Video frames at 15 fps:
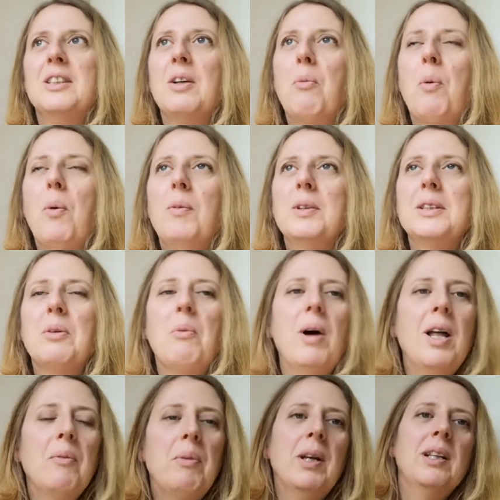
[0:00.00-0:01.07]
So
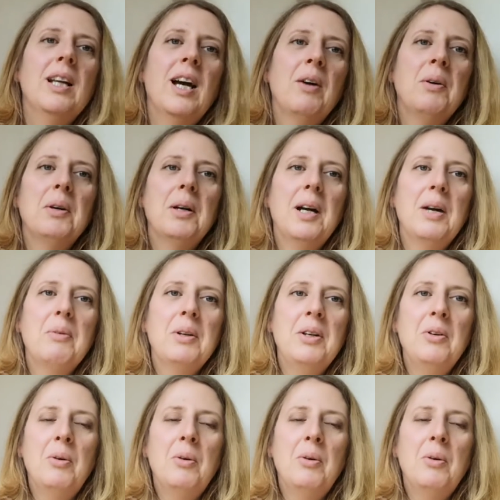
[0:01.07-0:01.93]
while by now I would